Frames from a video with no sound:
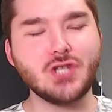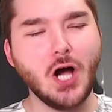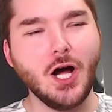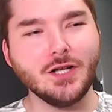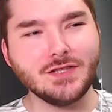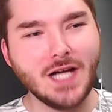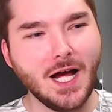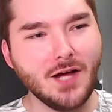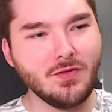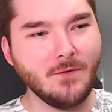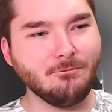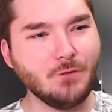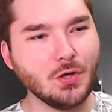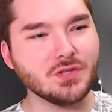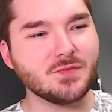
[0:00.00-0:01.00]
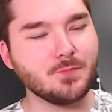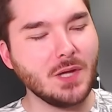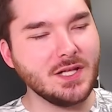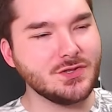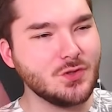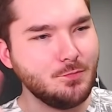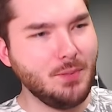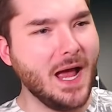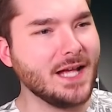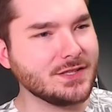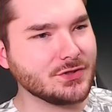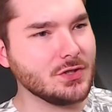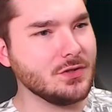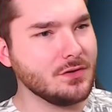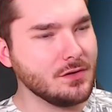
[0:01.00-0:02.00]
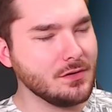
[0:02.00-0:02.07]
John died in the first place, you bastard.